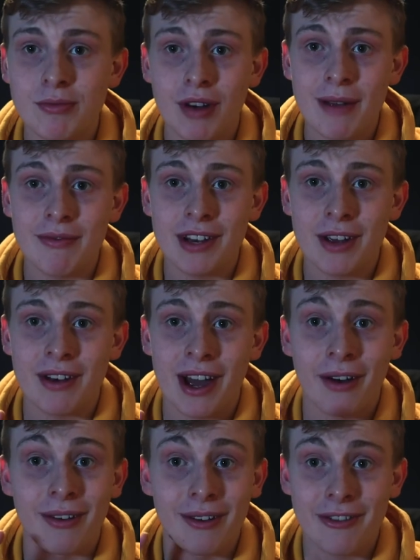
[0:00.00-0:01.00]
Prime Video
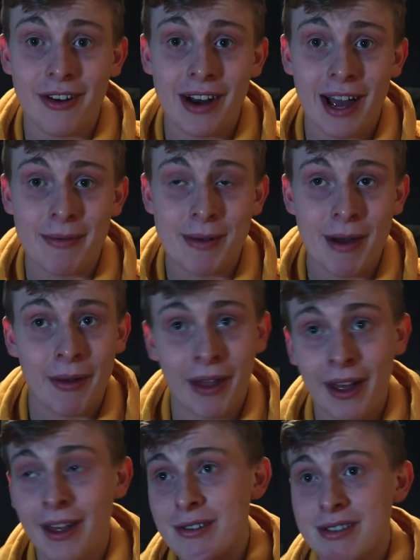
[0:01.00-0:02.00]
now. I'm very happy about
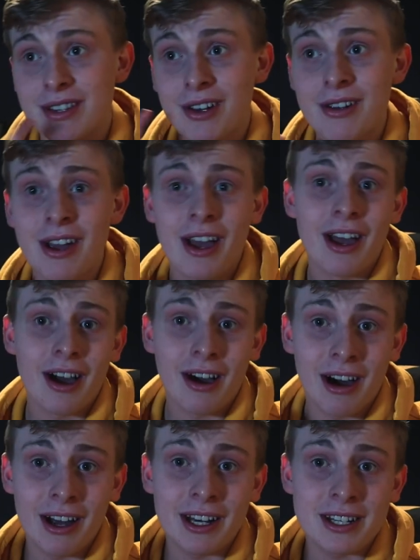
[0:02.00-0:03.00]
that. Also,
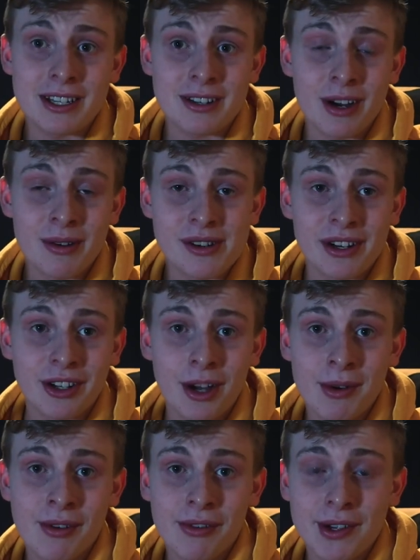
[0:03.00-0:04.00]
I need to start watching
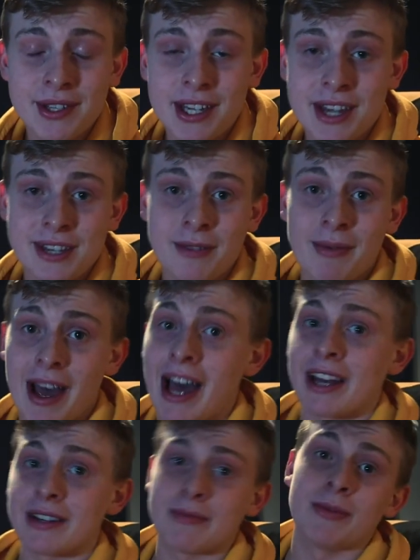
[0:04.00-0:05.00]
Curb Your Enthusiasm
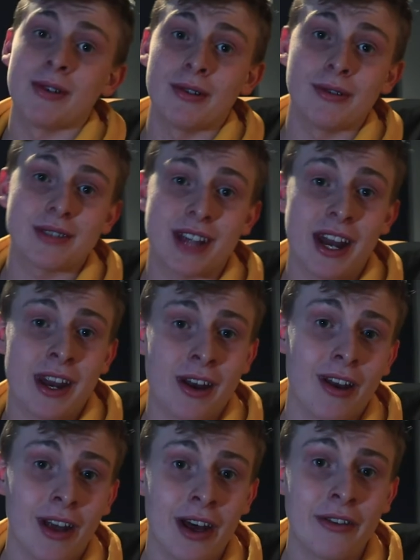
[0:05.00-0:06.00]
and more Saturday
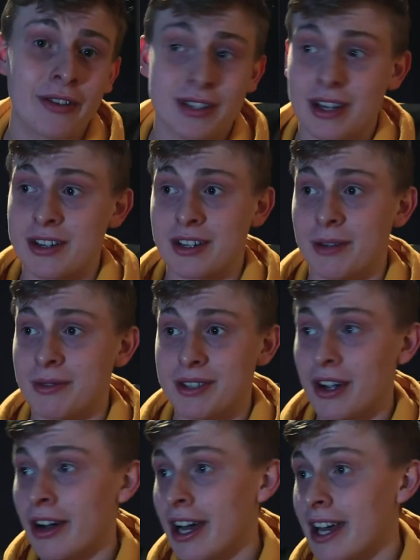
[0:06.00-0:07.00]
Night Live, because I just come on
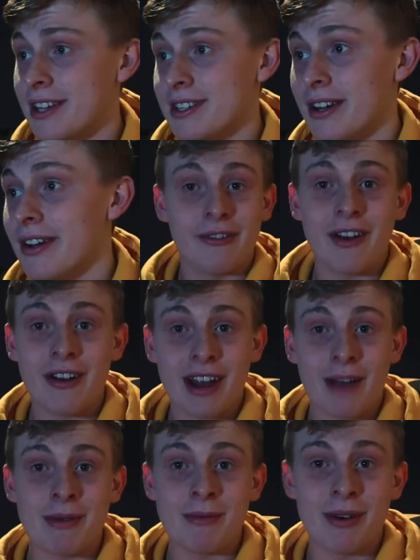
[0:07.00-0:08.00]
Sky. So, very
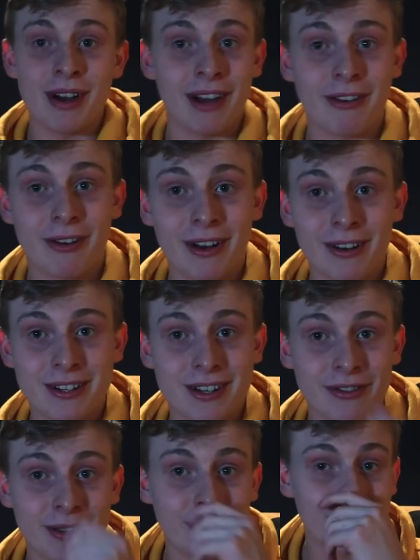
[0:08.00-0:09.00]
happy boy. I have quite a lot of
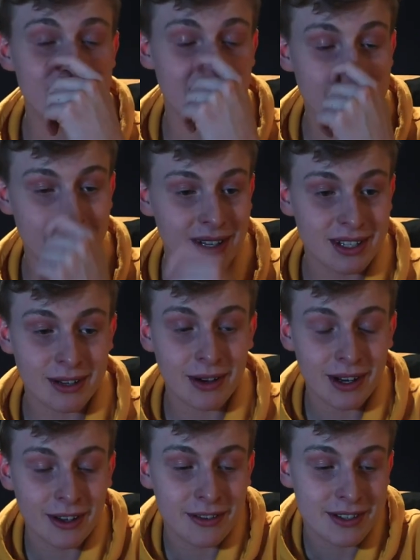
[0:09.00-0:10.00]
stuff to watch, as well as
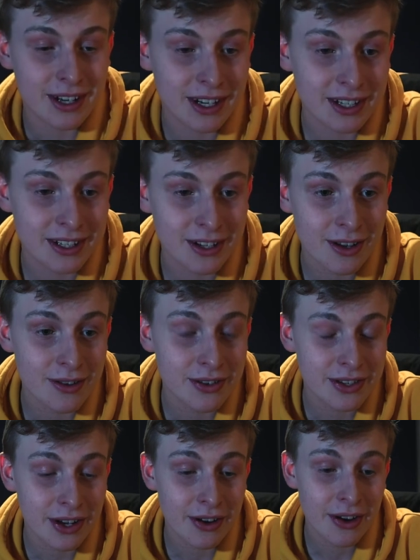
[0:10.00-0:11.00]
quite a lot of studying to do.
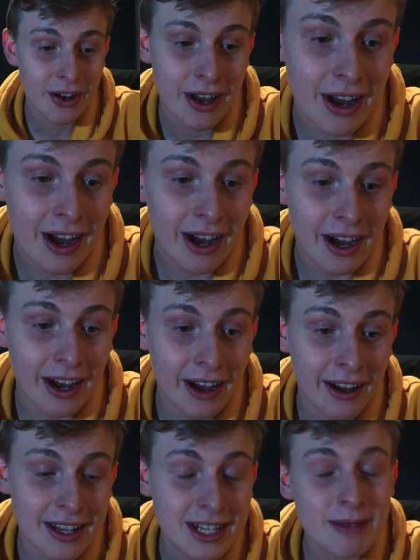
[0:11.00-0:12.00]
So,
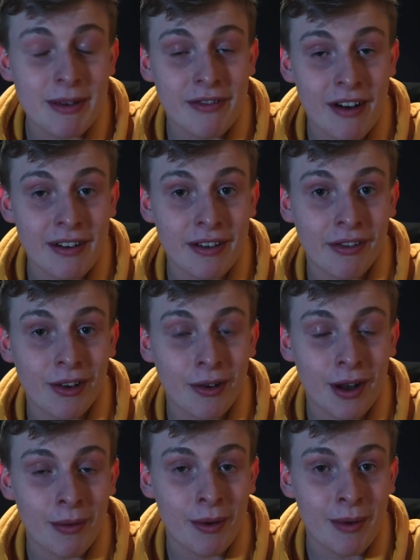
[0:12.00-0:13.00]
uh, it's going to be a very difficult
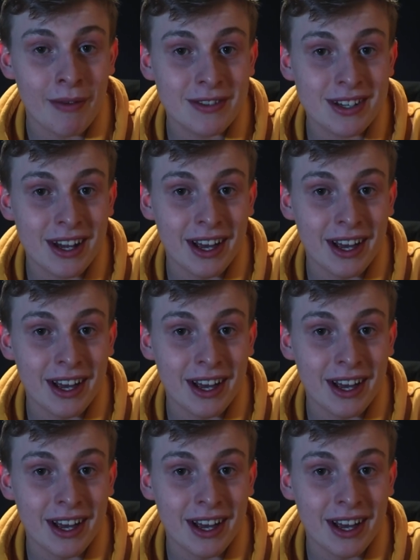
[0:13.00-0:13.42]
couple of months.